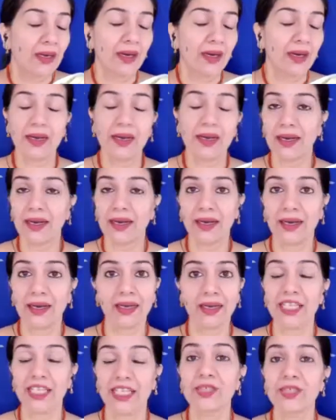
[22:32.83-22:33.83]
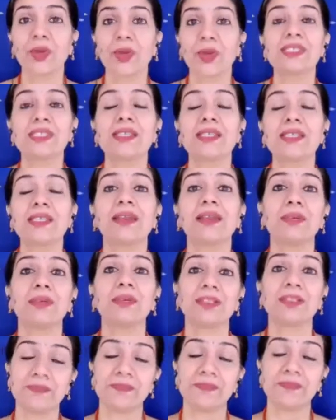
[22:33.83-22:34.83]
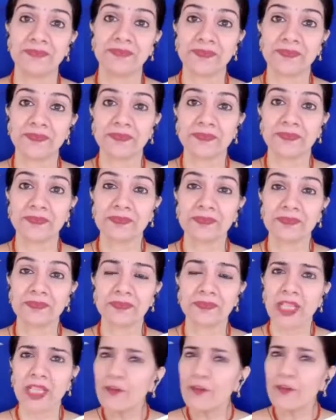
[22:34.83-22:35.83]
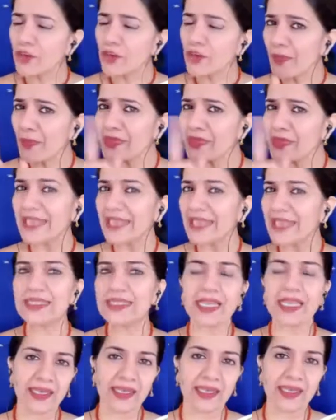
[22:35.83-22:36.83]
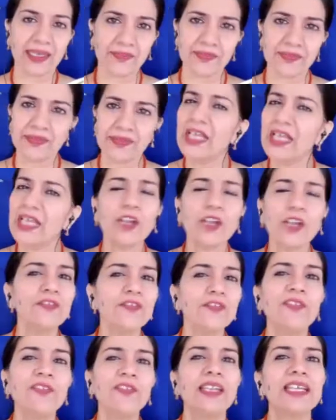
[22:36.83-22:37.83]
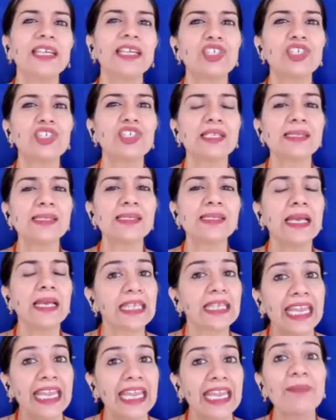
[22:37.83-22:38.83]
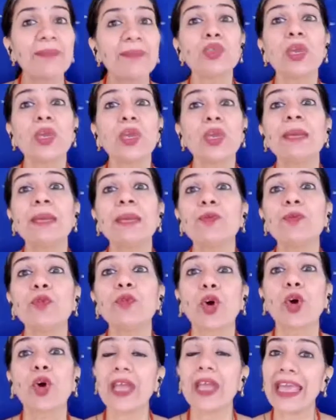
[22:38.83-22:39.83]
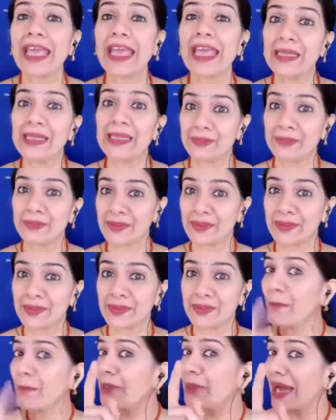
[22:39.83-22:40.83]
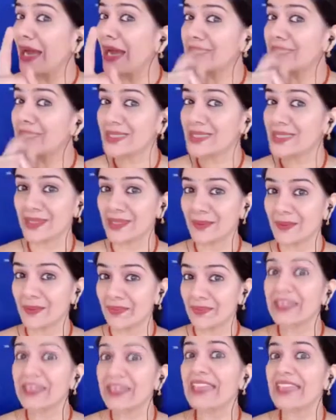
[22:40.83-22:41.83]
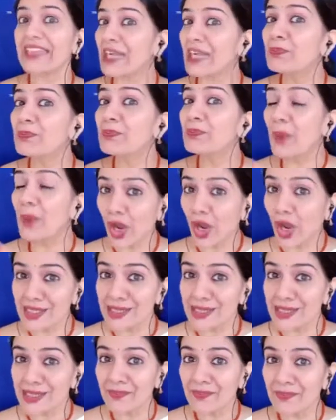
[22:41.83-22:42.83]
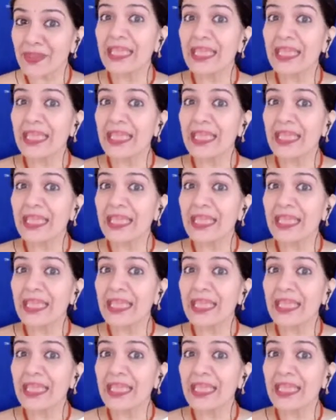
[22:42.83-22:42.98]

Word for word: Ah, it was terrible. From that day, none of the villagers came to him for help, but that pot